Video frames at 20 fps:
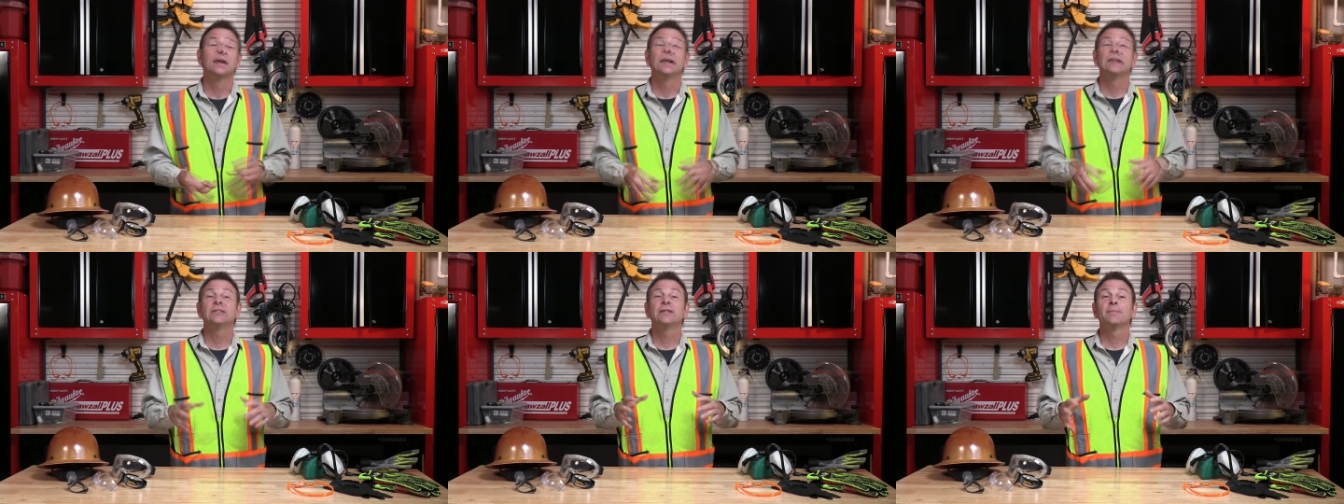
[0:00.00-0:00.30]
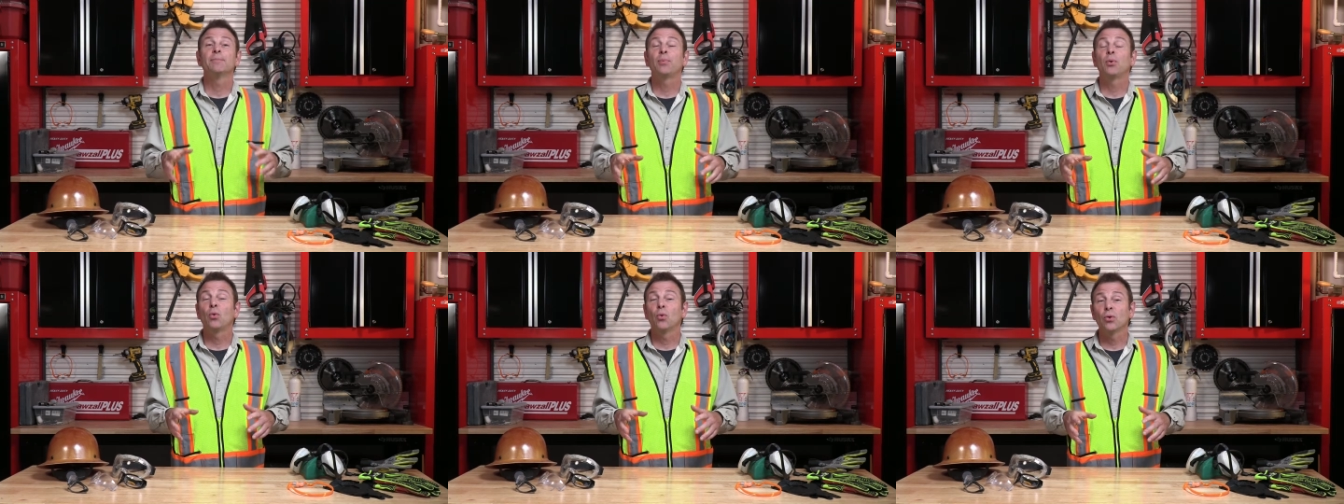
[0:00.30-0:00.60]
It's
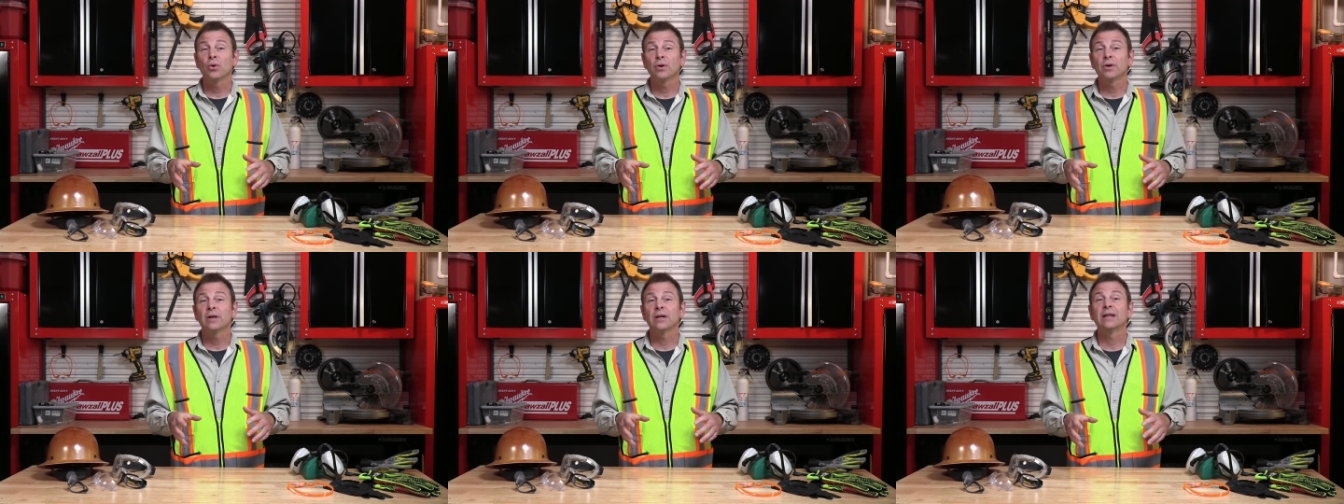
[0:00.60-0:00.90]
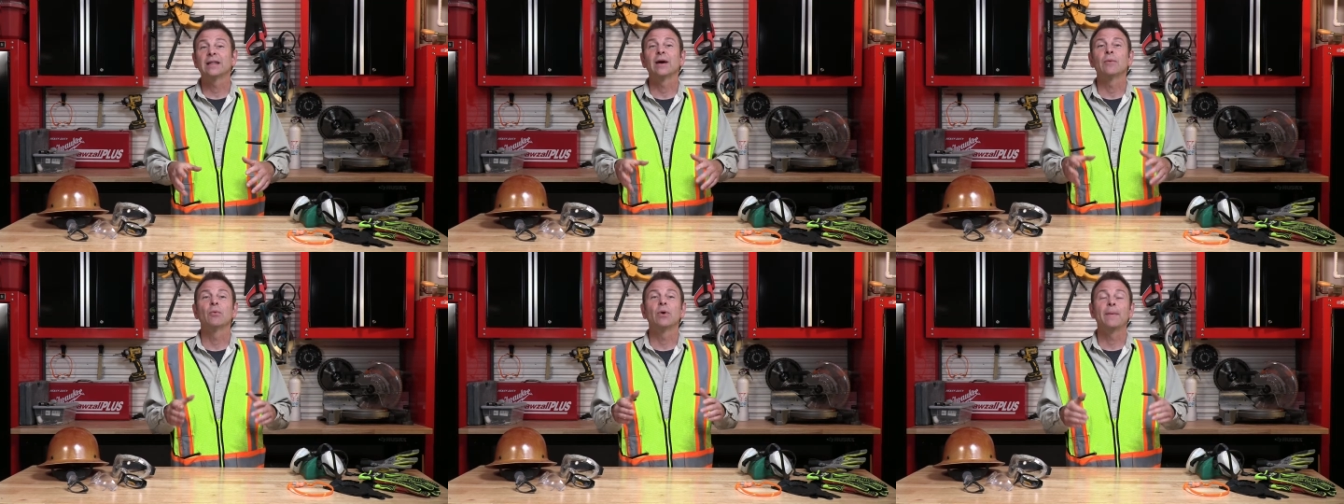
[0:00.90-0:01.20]

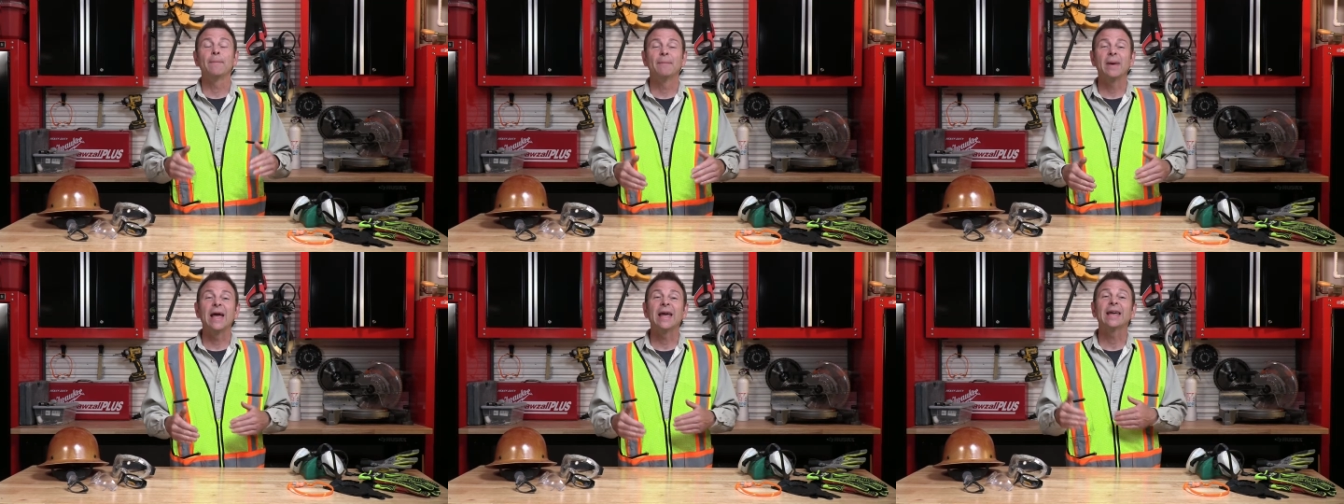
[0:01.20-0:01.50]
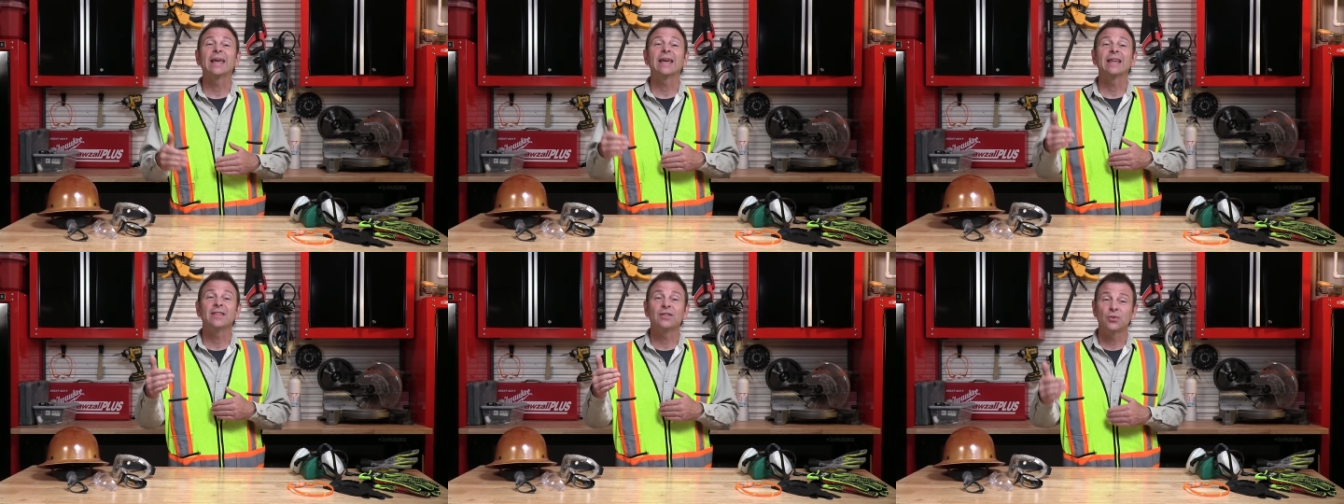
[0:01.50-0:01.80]
important that we
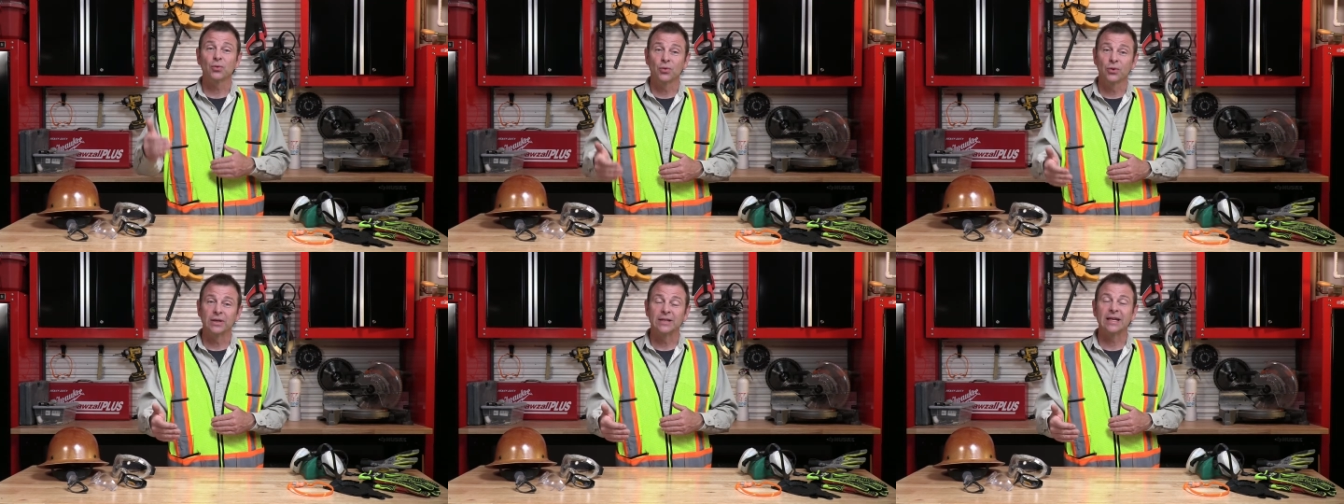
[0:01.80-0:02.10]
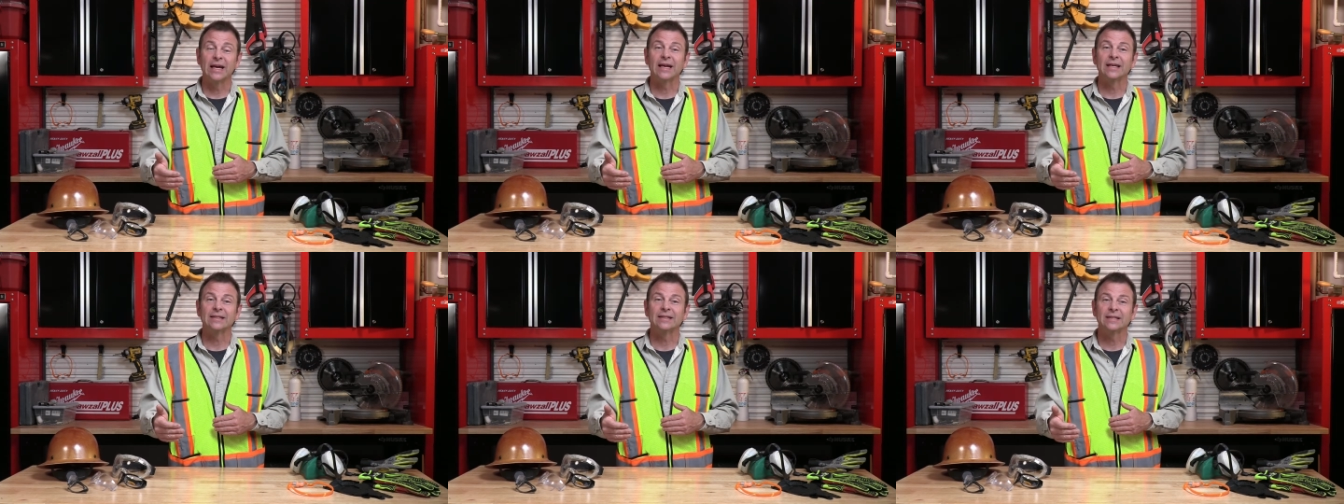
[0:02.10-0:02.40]
make it through a
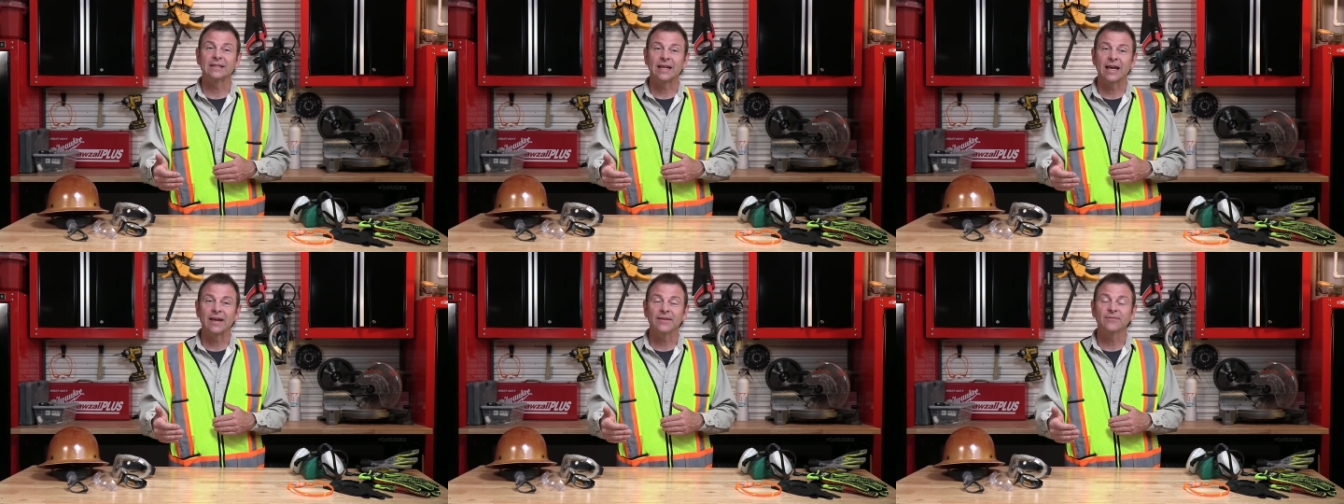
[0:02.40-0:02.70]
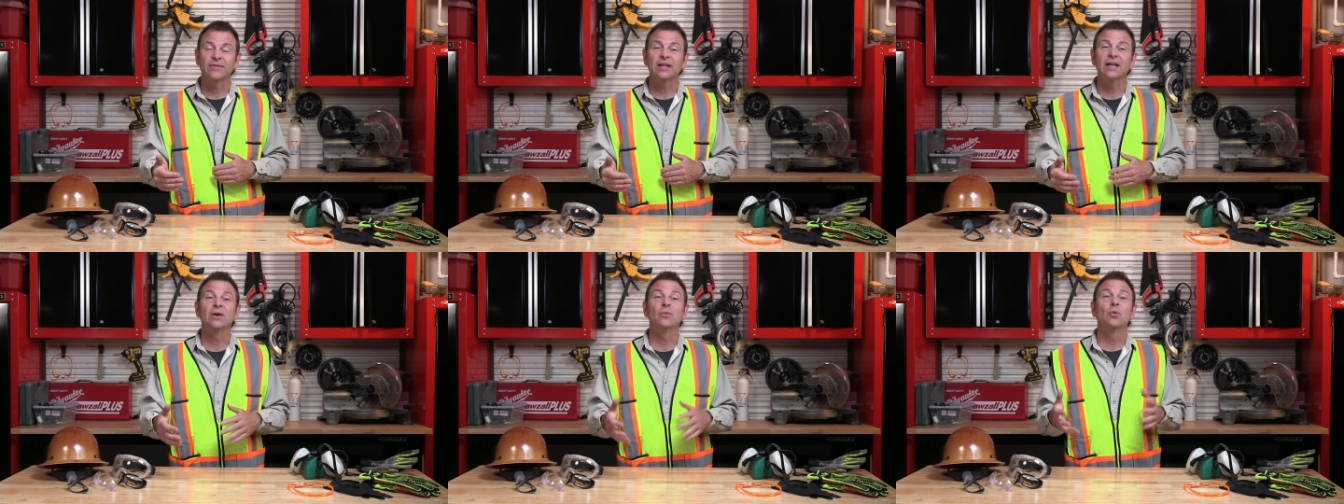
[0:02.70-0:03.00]
day
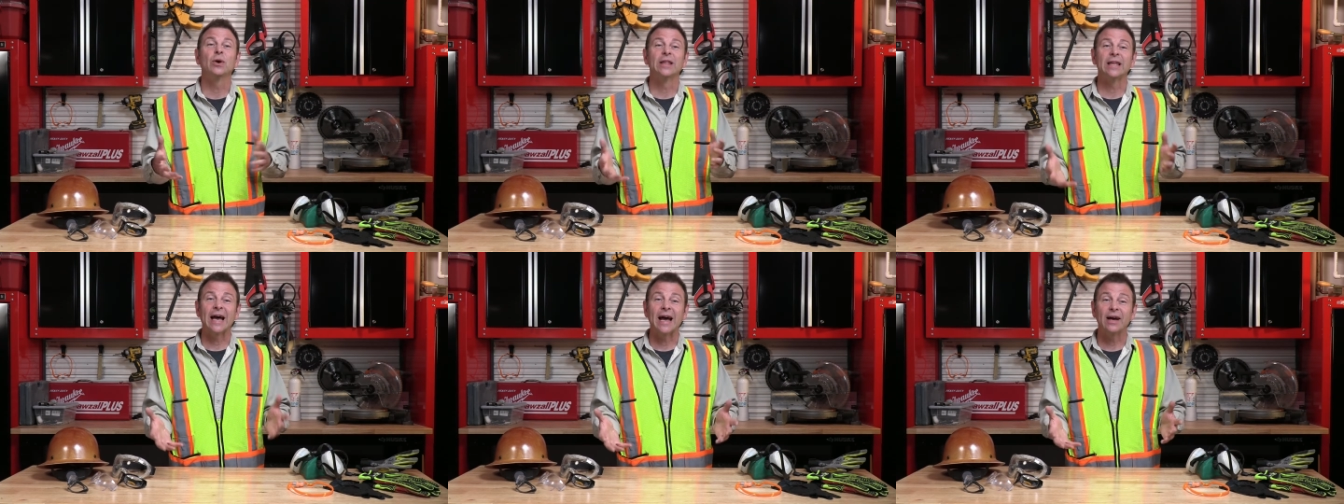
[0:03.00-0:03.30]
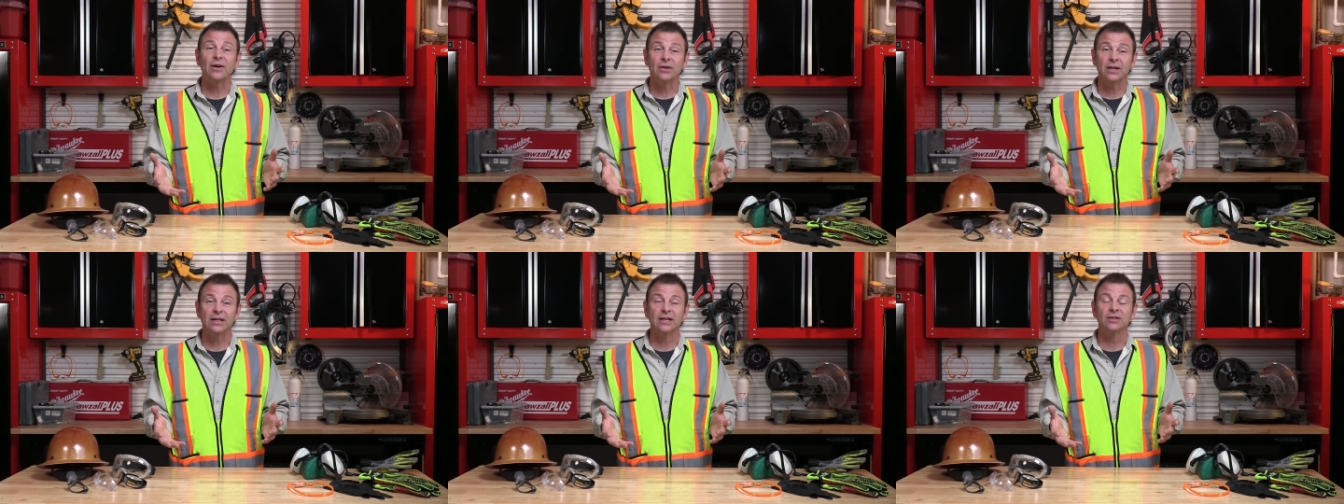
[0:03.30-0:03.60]
safely
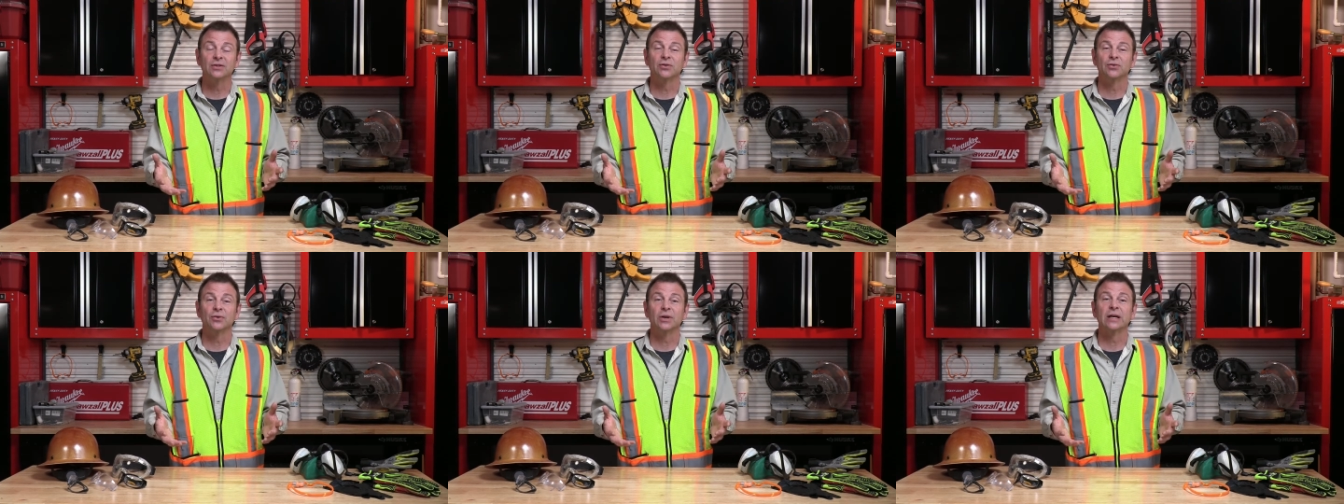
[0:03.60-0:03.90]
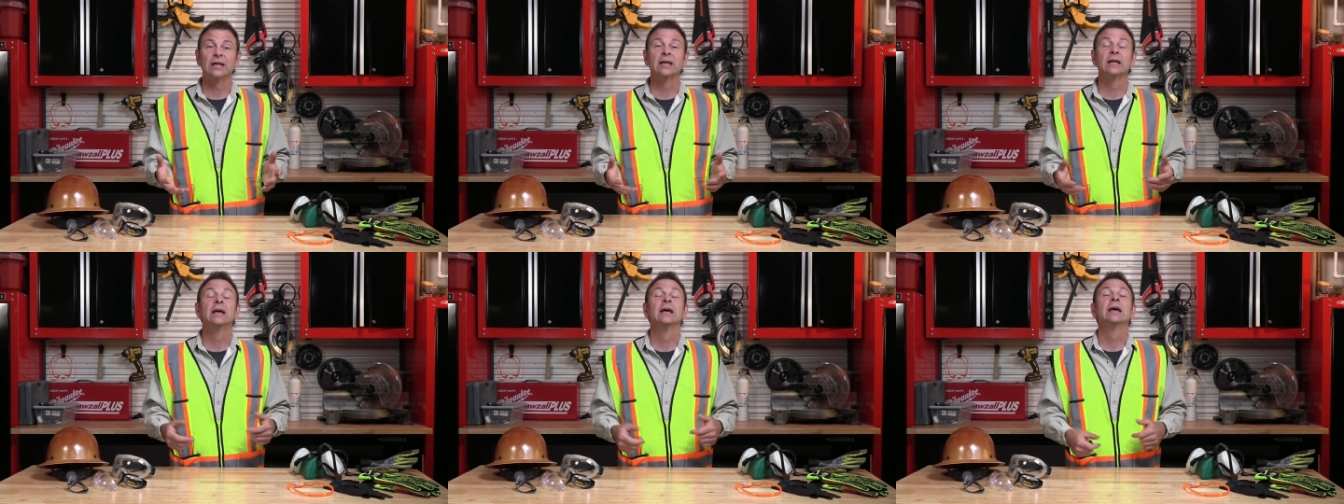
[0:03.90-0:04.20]
without
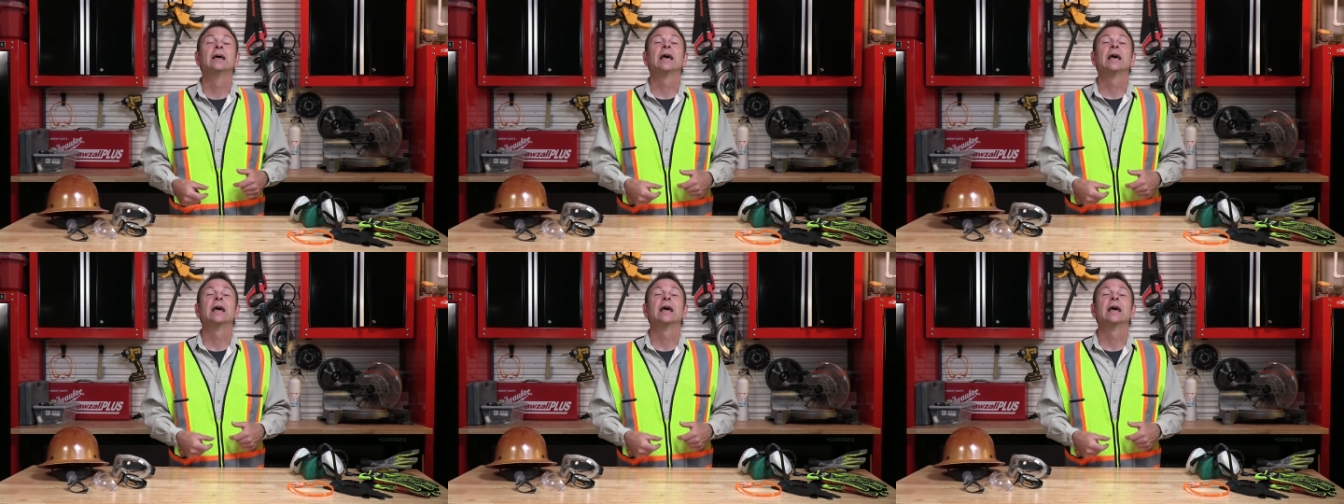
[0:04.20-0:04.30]
injury,